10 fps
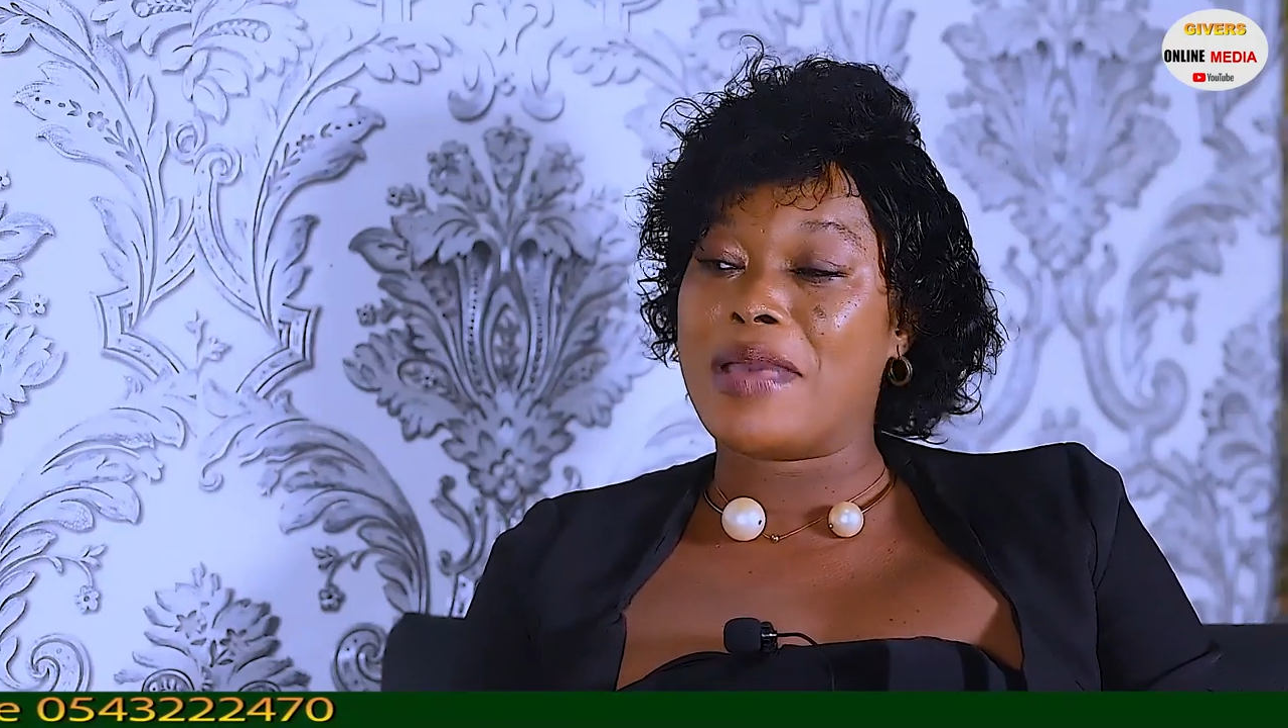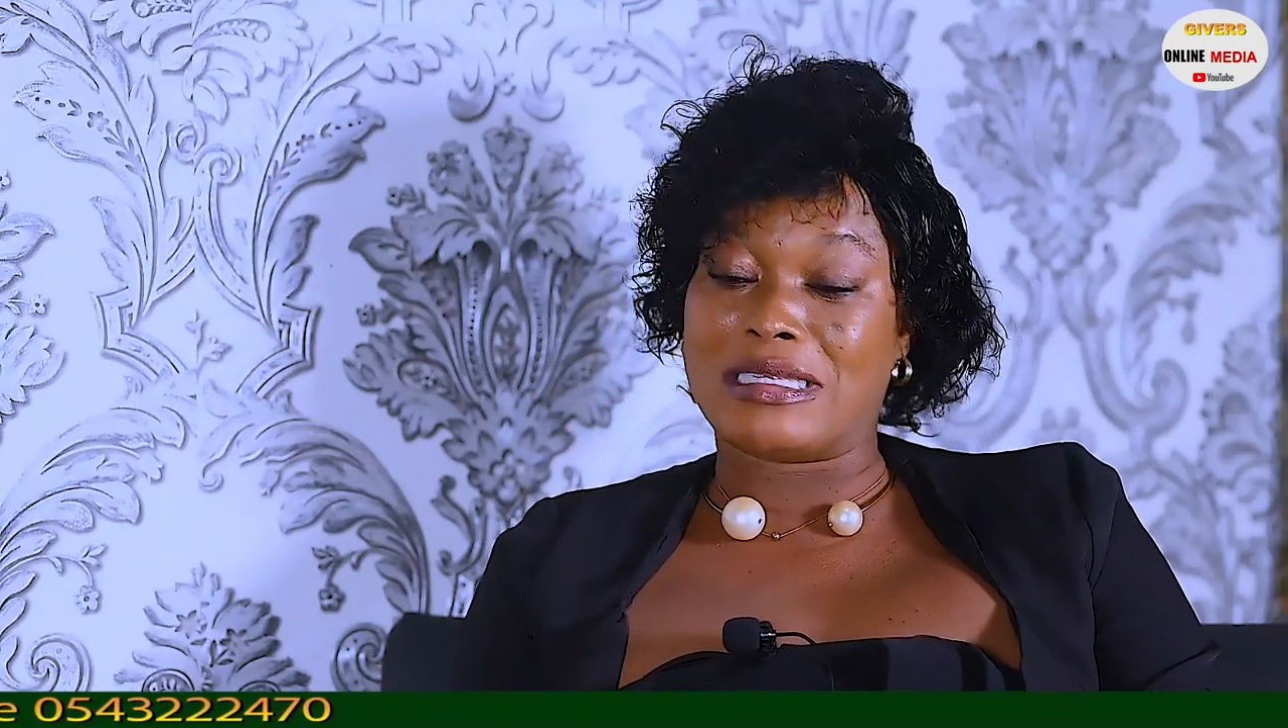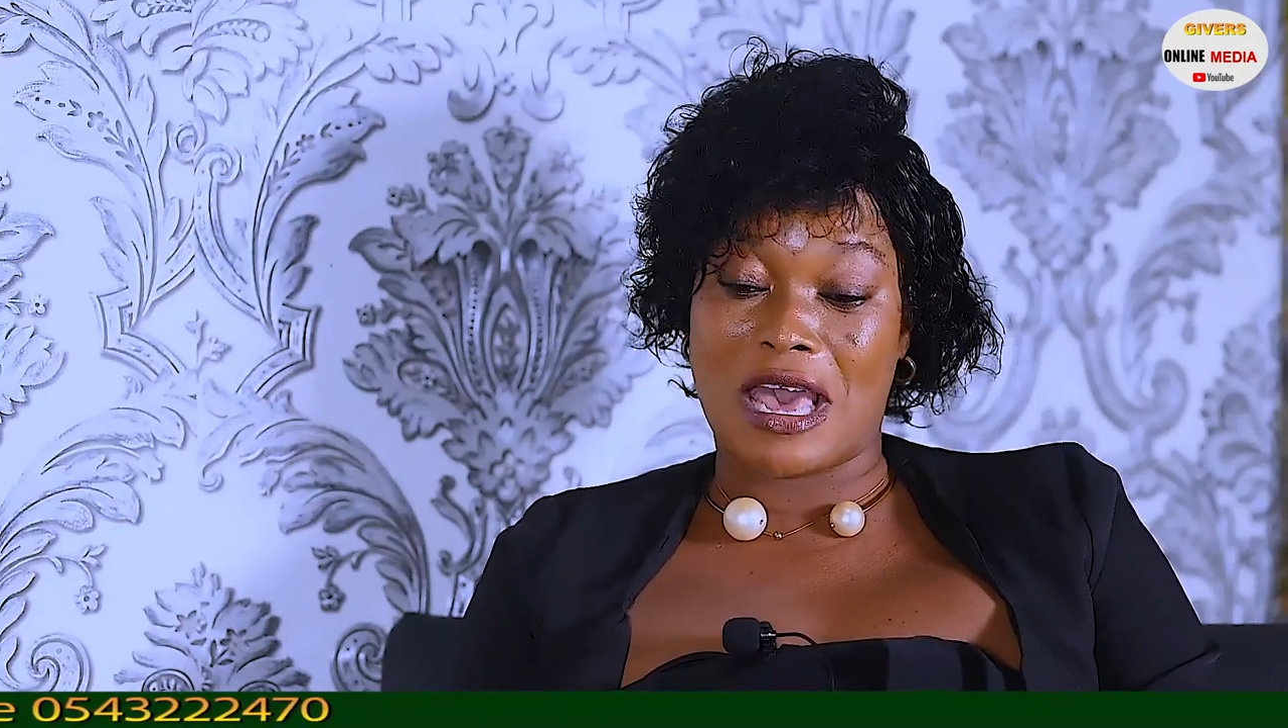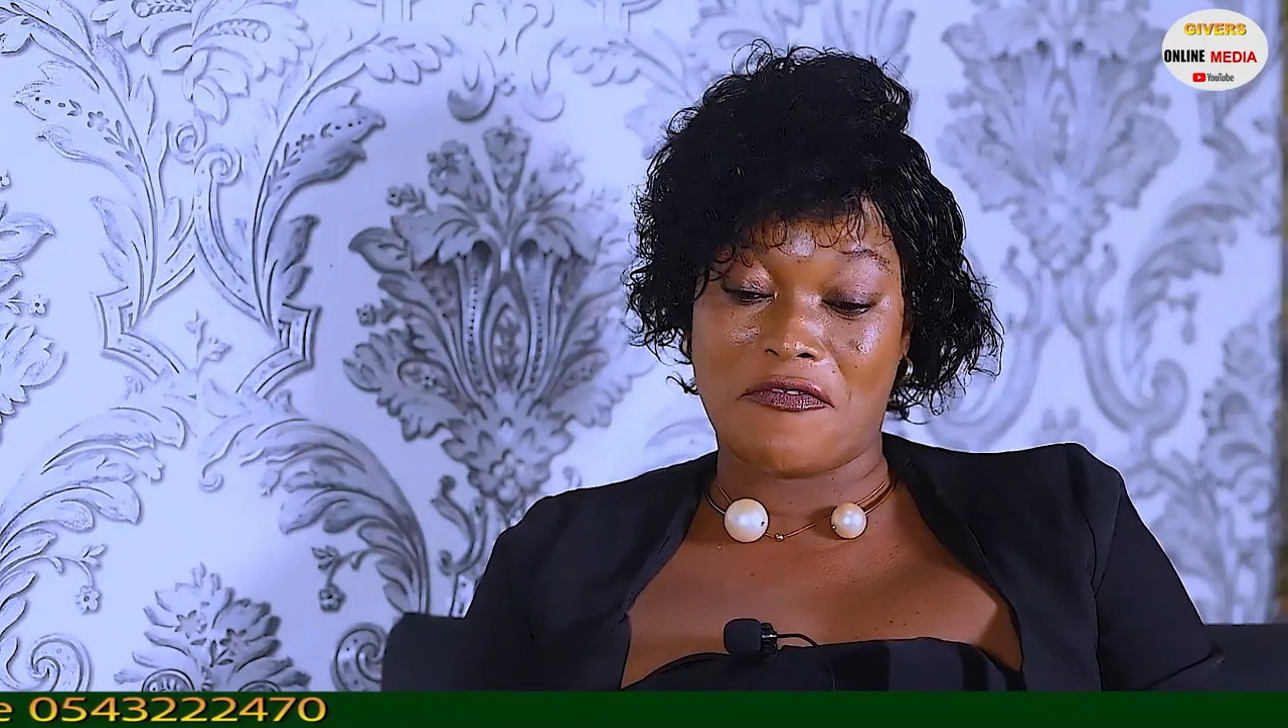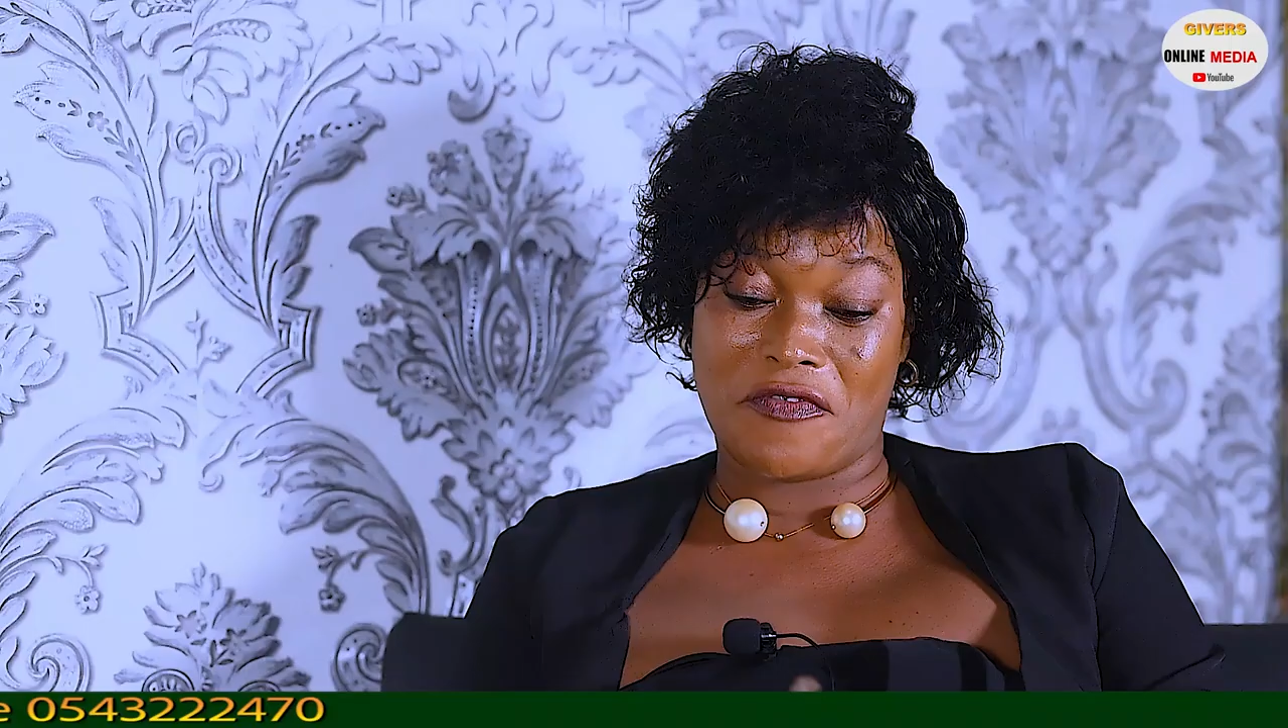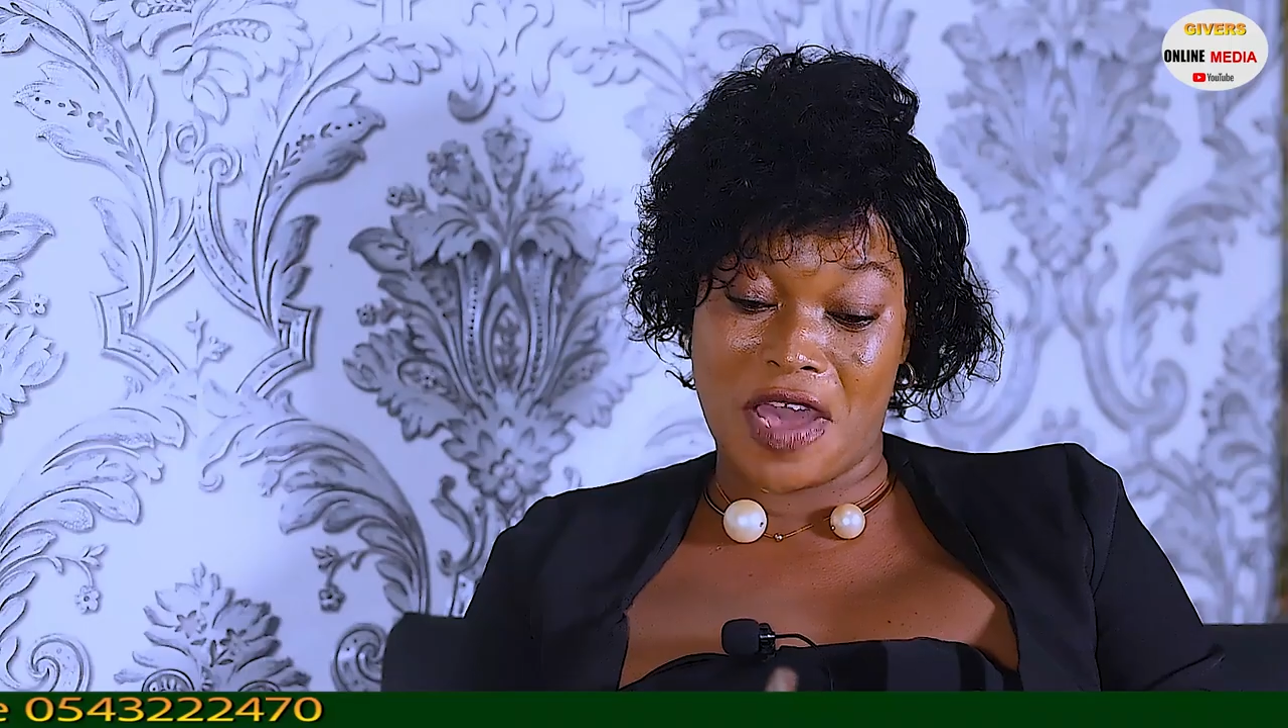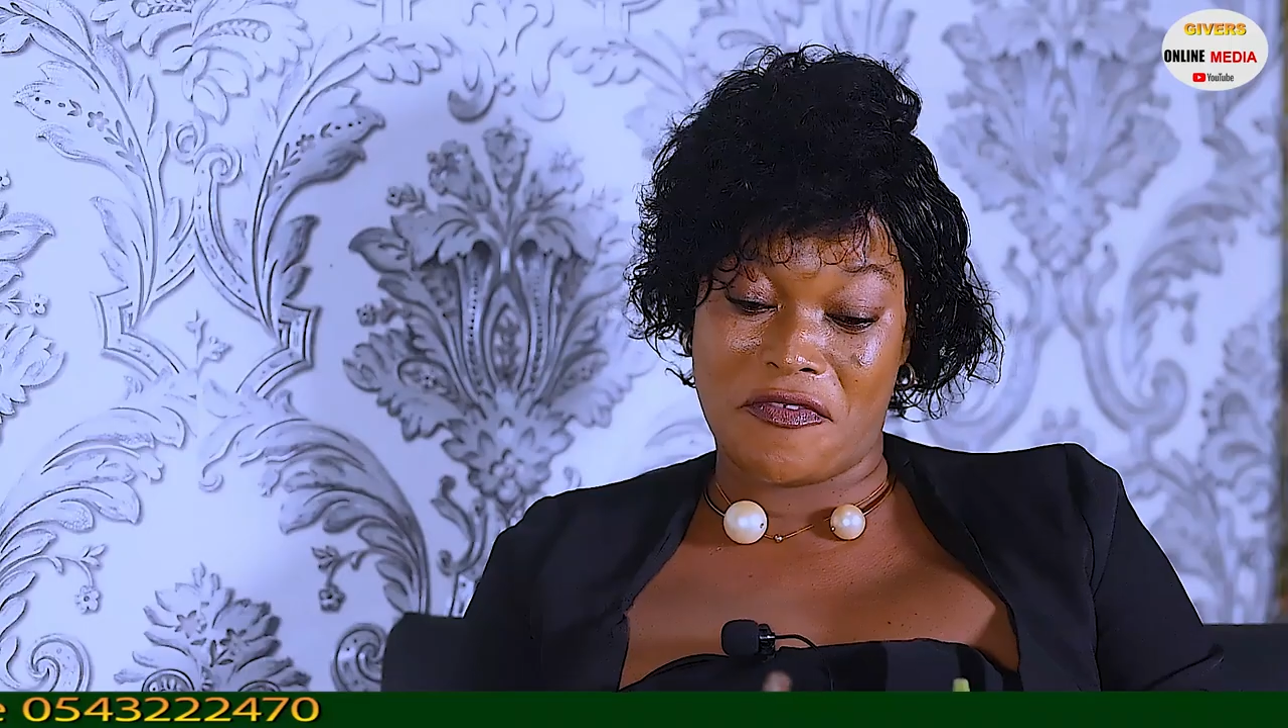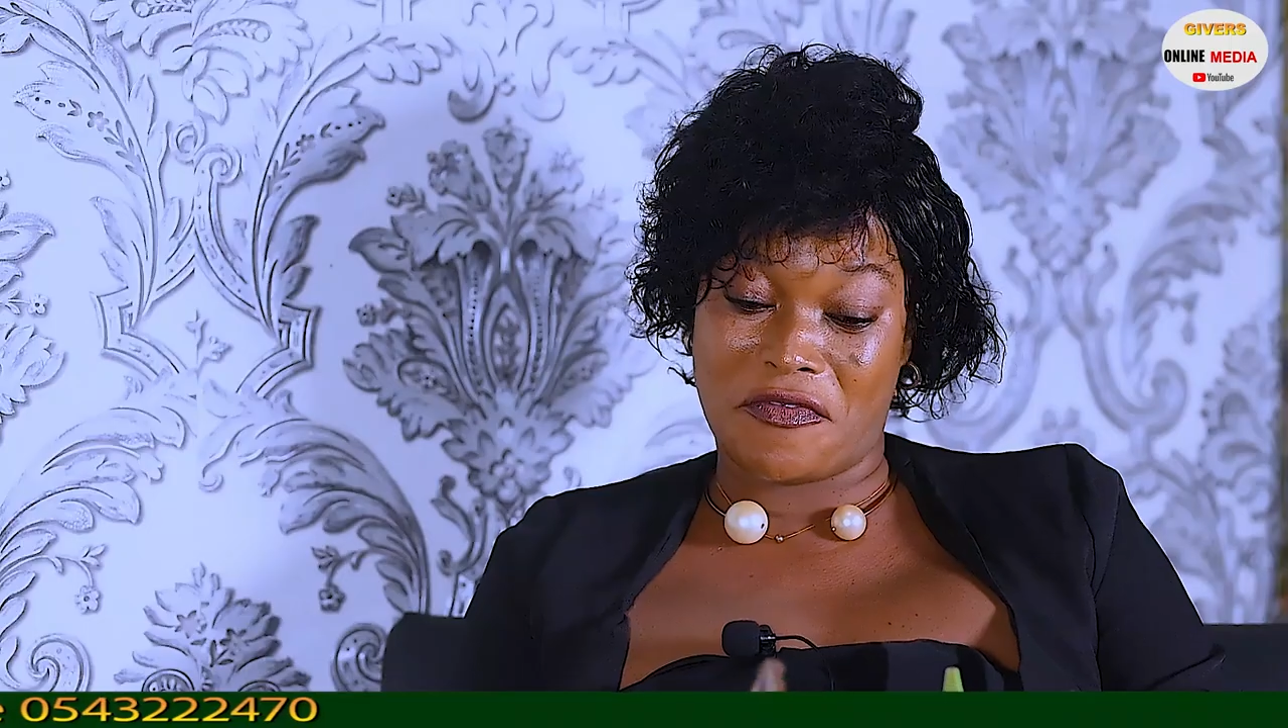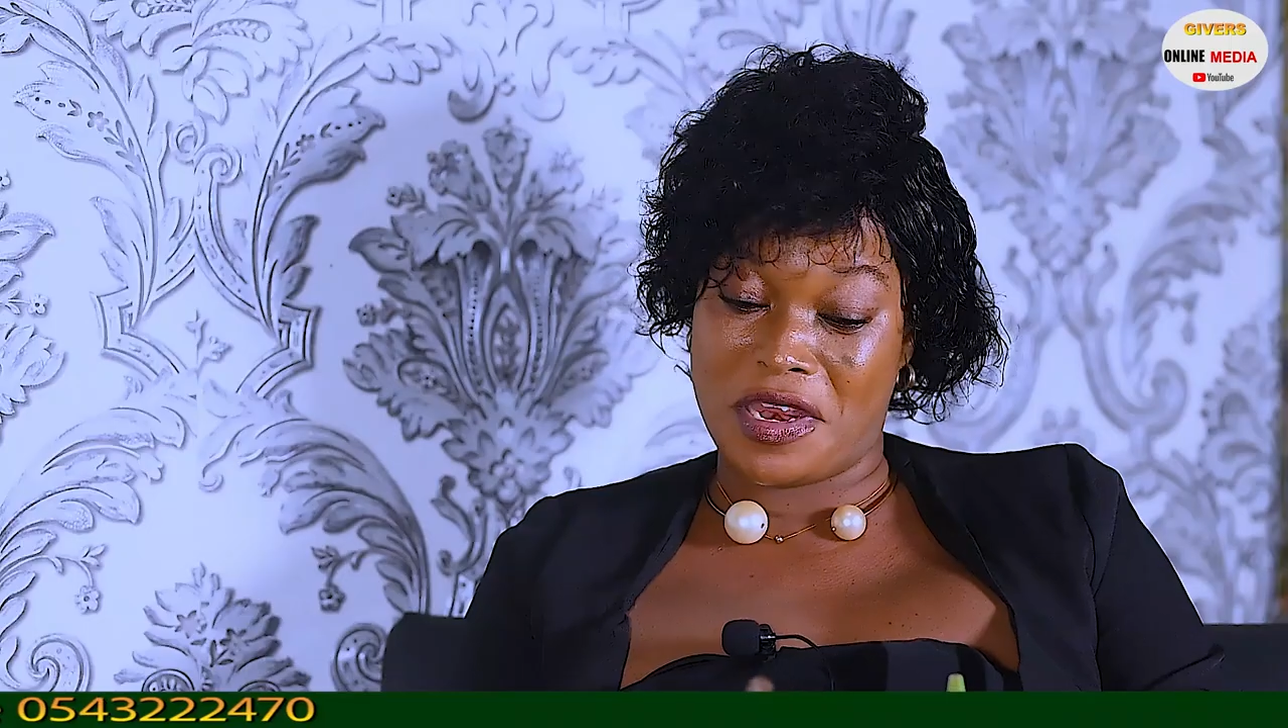we have 5